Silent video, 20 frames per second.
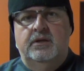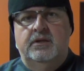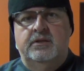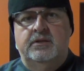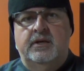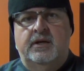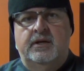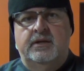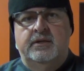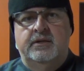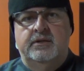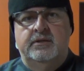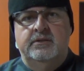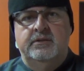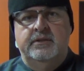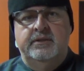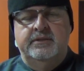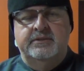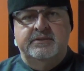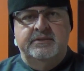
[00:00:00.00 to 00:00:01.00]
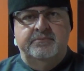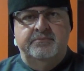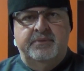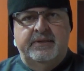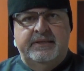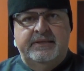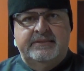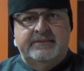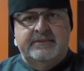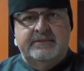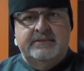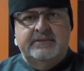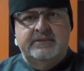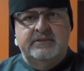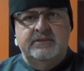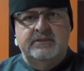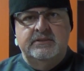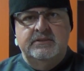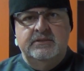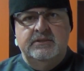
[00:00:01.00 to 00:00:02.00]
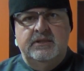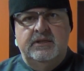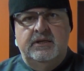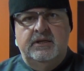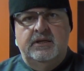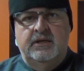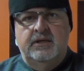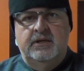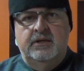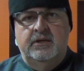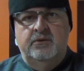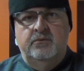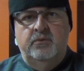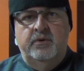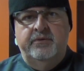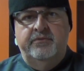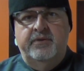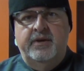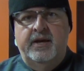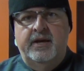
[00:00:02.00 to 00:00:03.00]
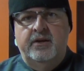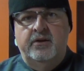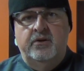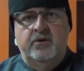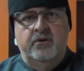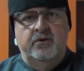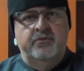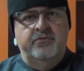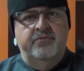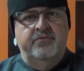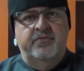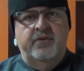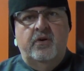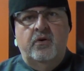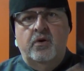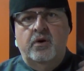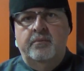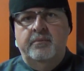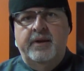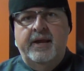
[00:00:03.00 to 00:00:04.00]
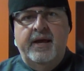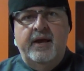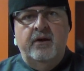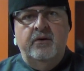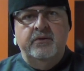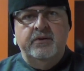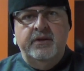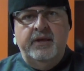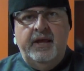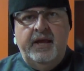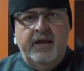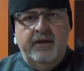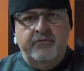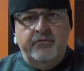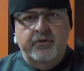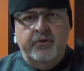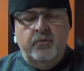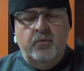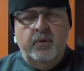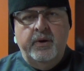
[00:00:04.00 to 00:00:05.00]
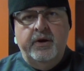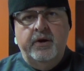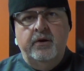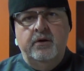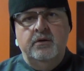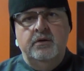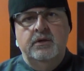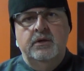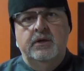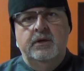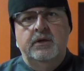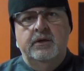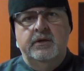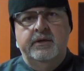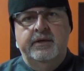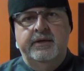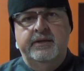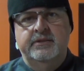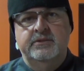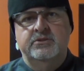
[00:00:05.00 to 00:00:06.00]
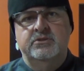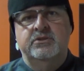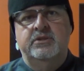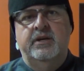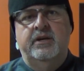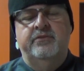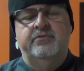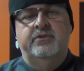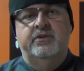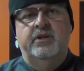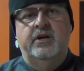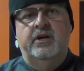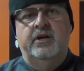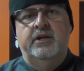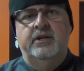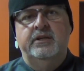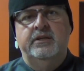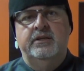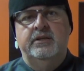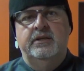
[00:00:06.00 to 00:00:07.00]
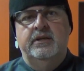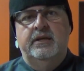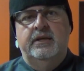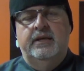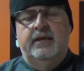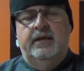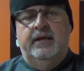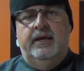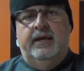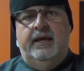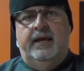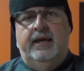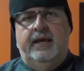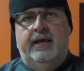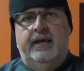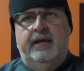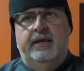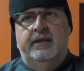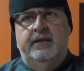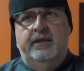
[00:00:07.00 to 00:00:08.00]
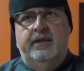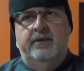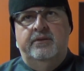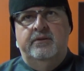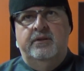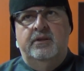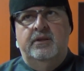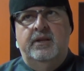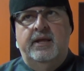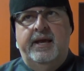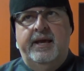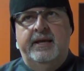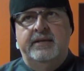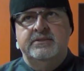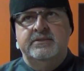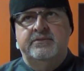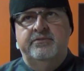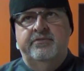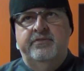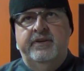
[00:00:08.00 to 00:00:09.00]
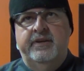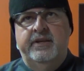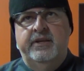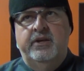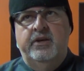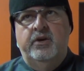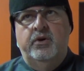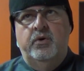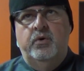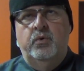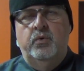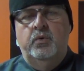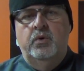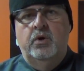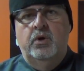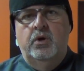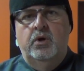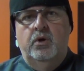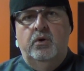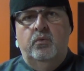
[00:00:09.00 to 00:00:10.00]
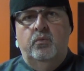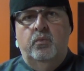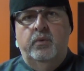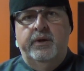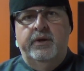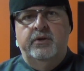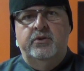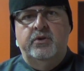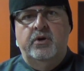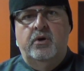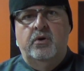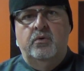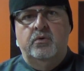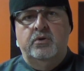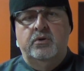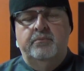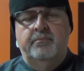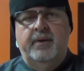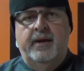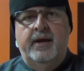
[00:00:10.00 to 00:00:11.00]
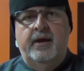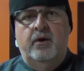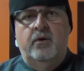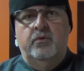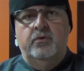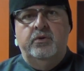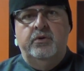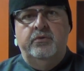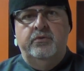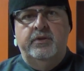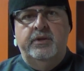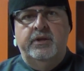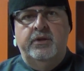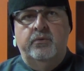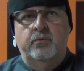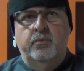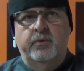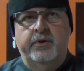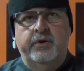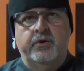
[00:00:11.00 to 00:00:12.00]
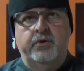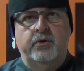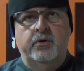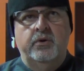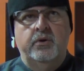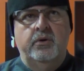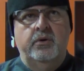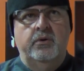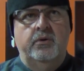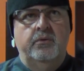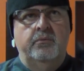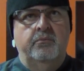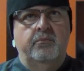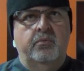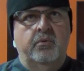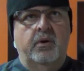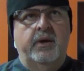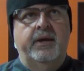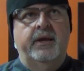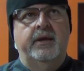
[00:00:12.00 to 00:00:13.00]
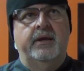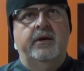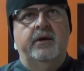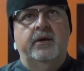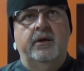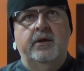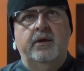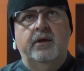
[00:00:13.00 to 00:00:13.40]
Donna is in pieces. We've got her farmed out everywhere, getting stuff done. And in the last video, we talked about the rear brake